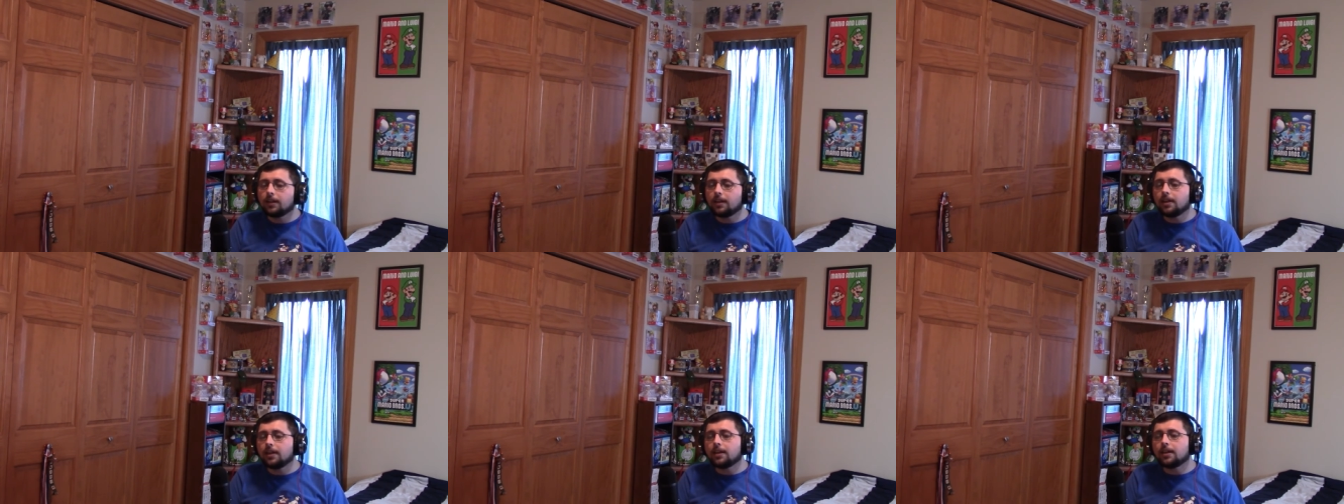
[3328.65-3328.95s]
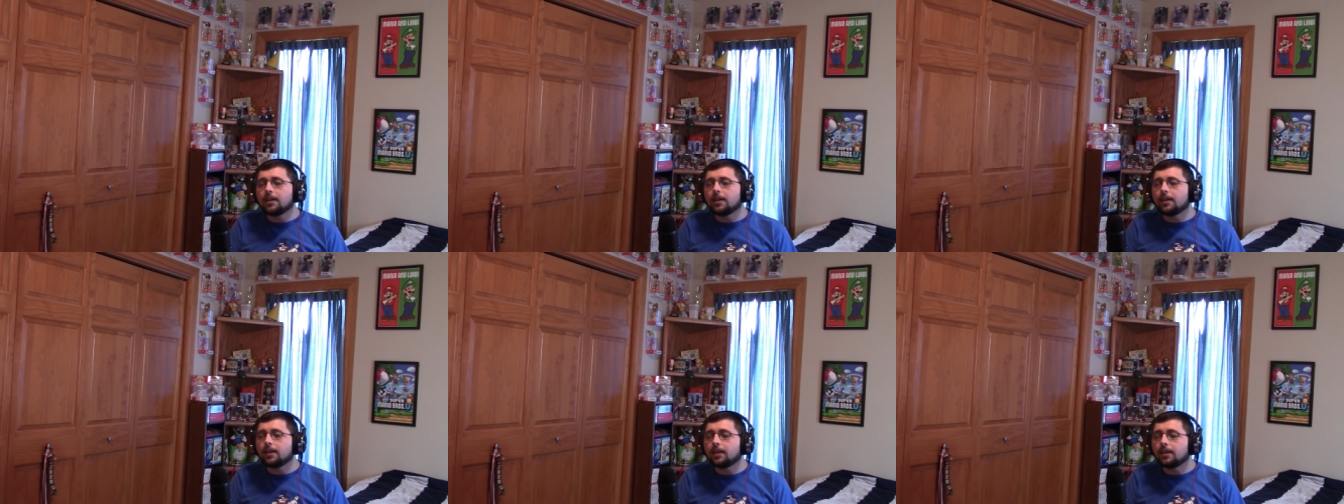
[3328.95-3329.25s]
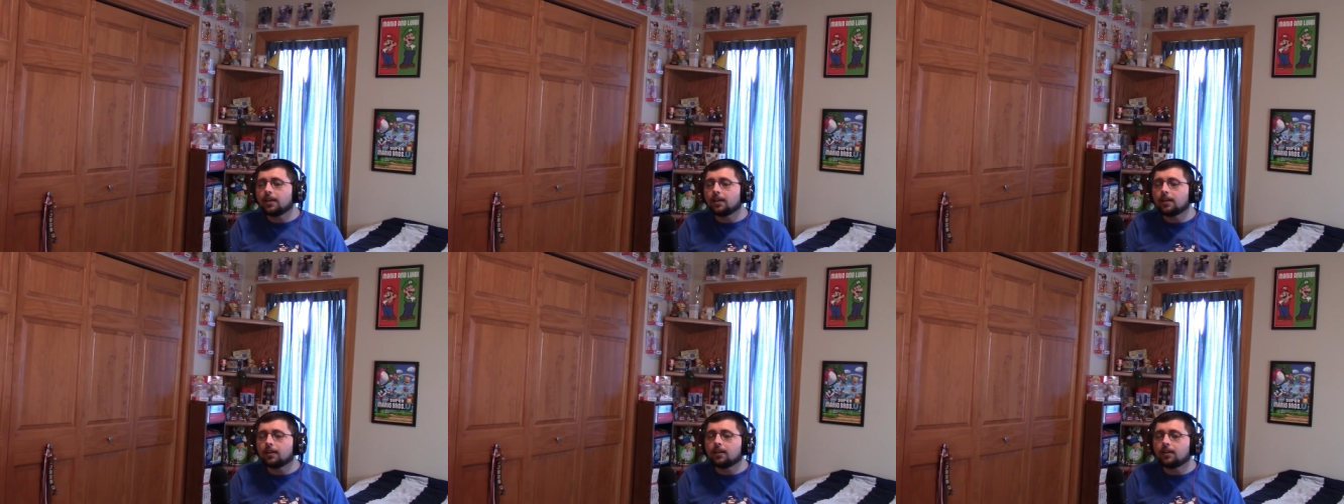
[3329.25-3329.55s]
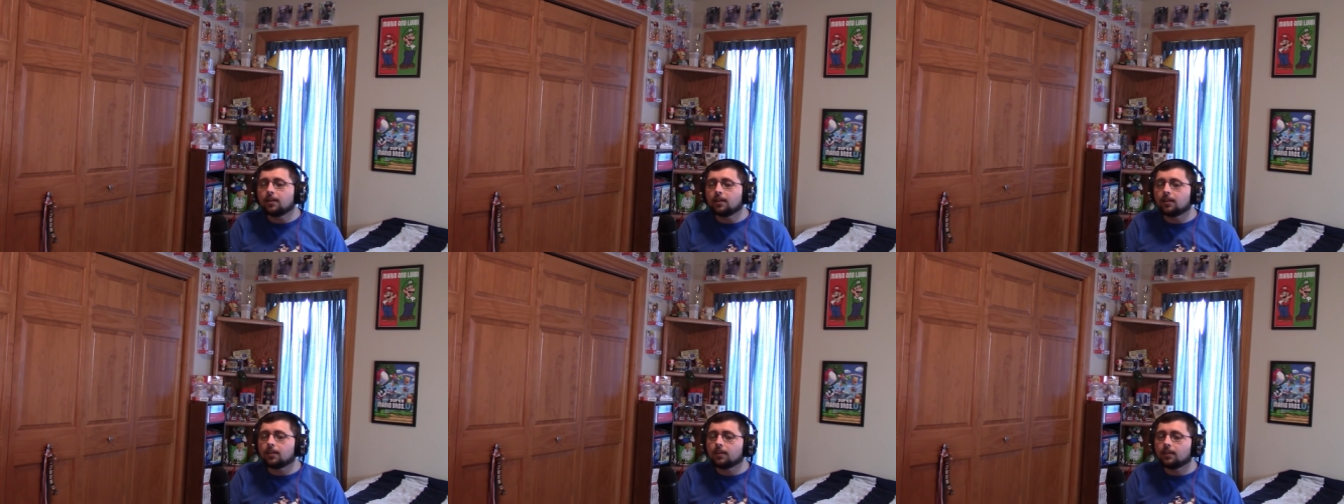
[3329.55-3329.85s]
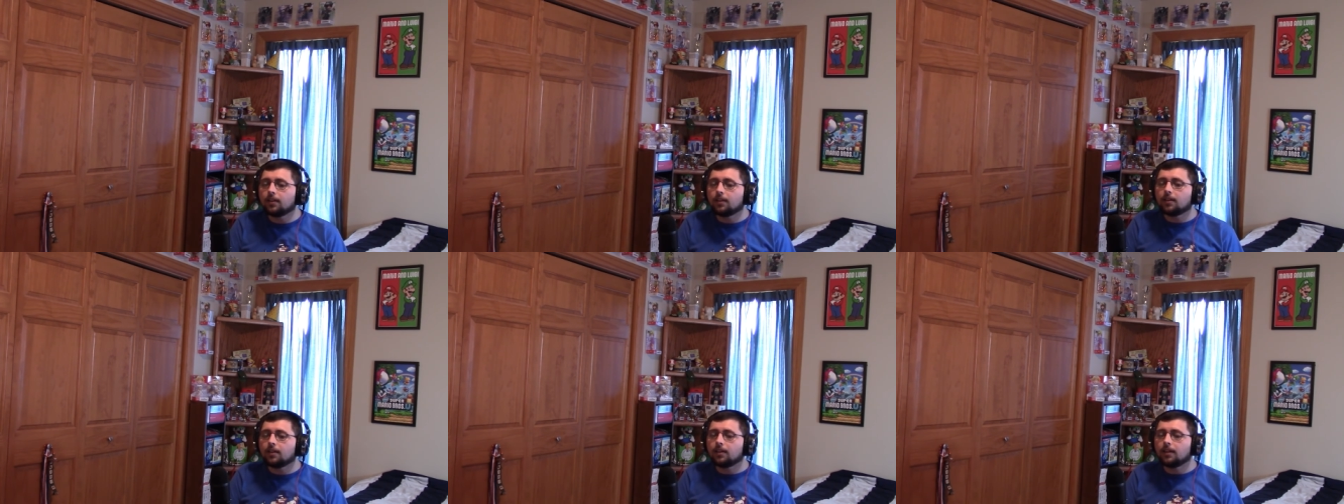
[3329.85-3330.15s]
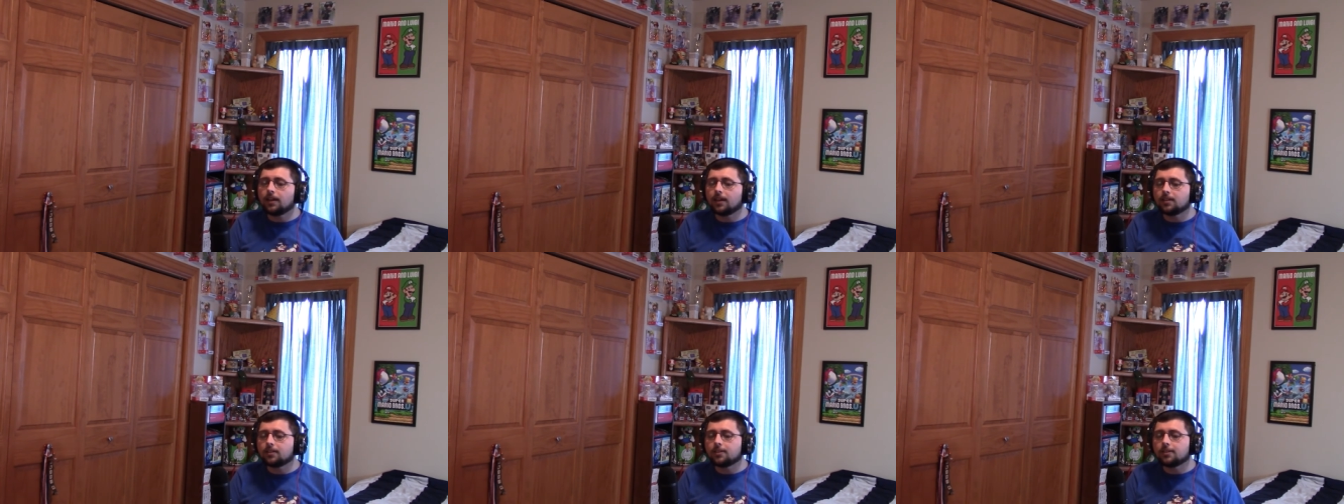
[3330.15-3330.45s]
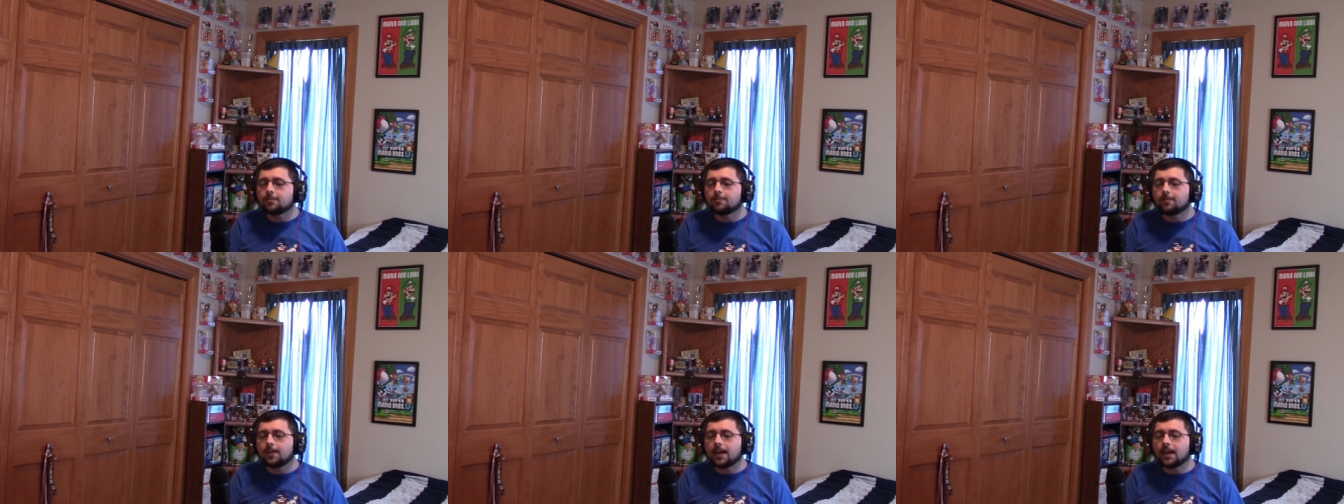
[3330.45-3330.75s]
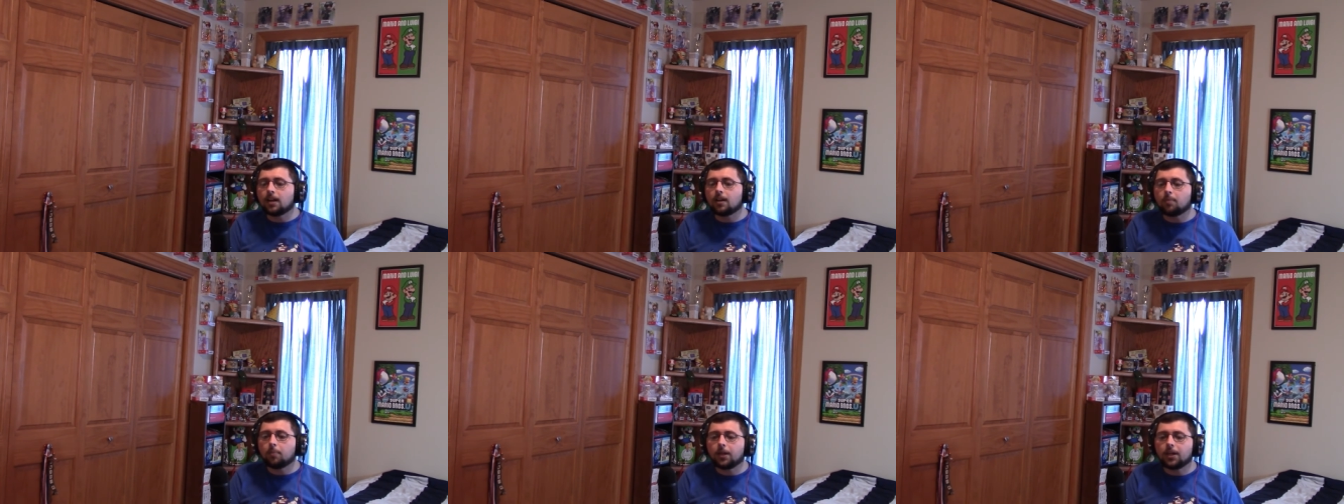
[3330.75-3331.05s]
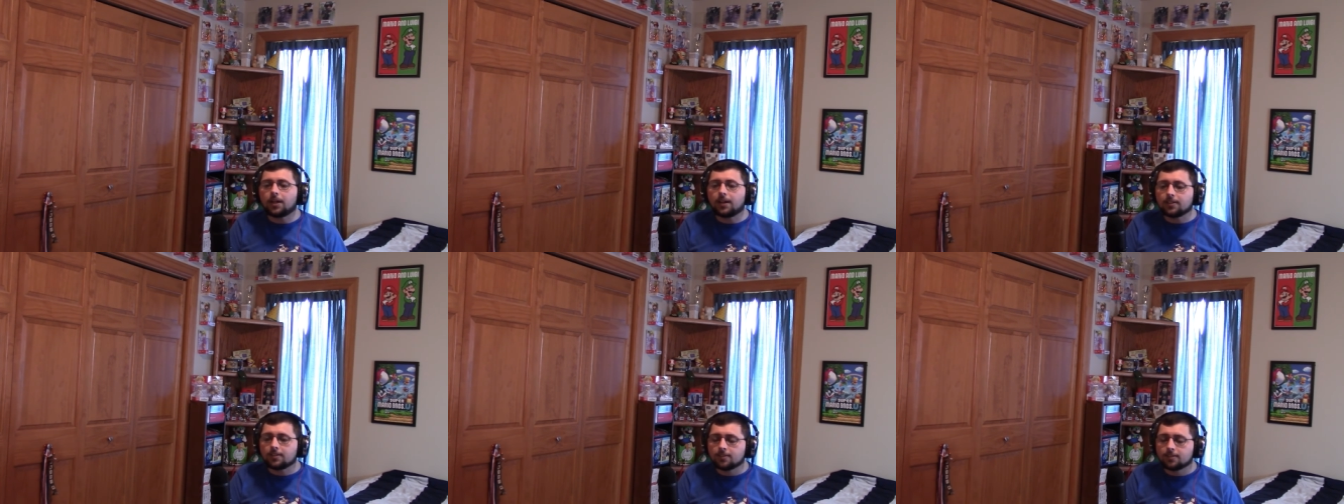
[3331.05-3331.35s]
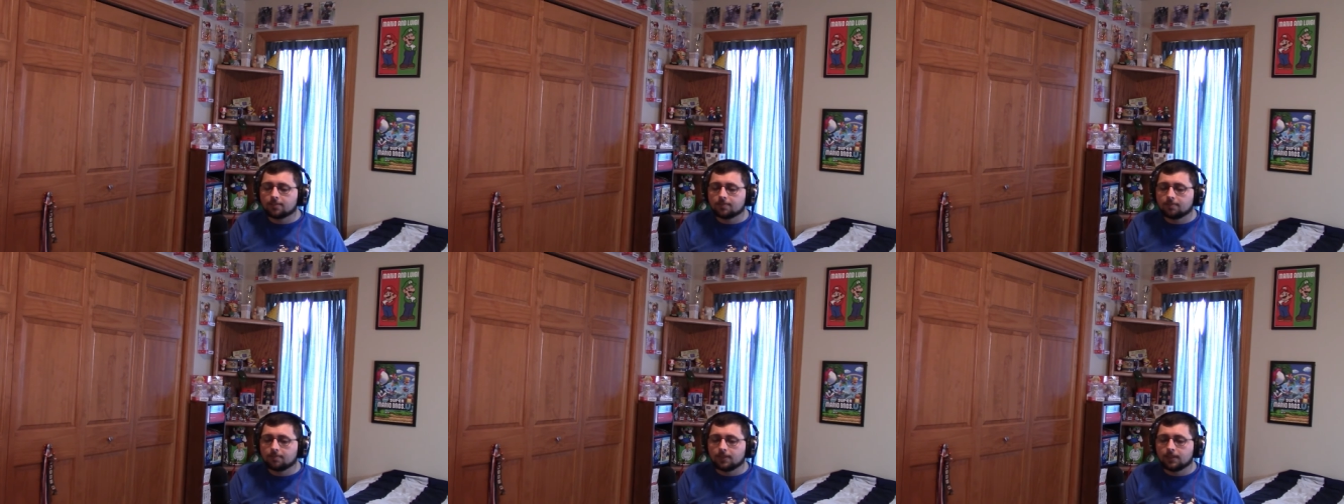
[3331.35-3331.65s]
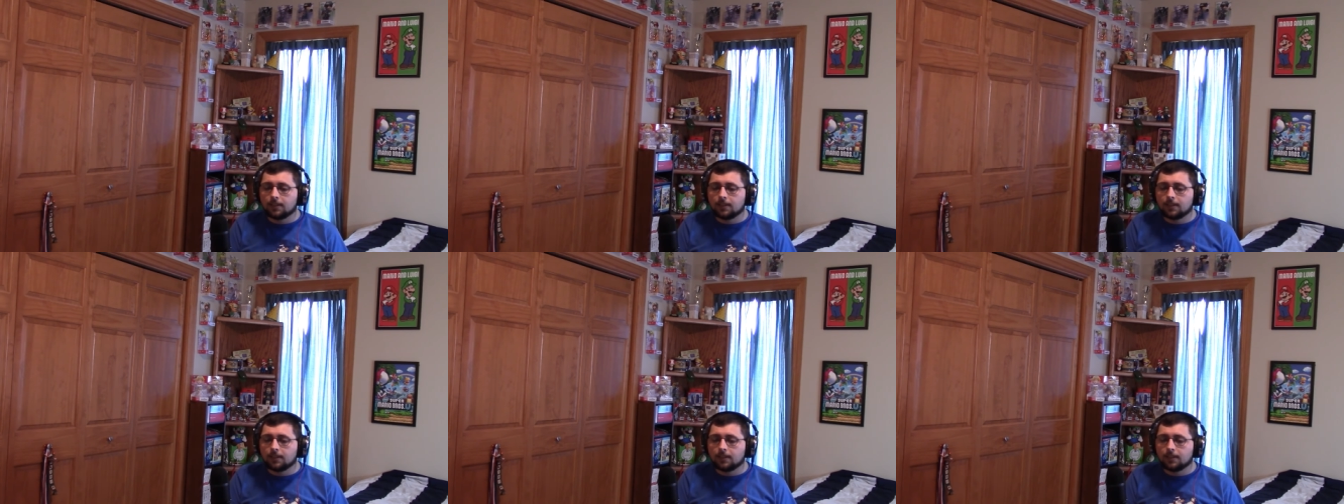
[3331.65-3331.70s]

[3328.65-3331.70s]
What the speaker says: and get to the final boss.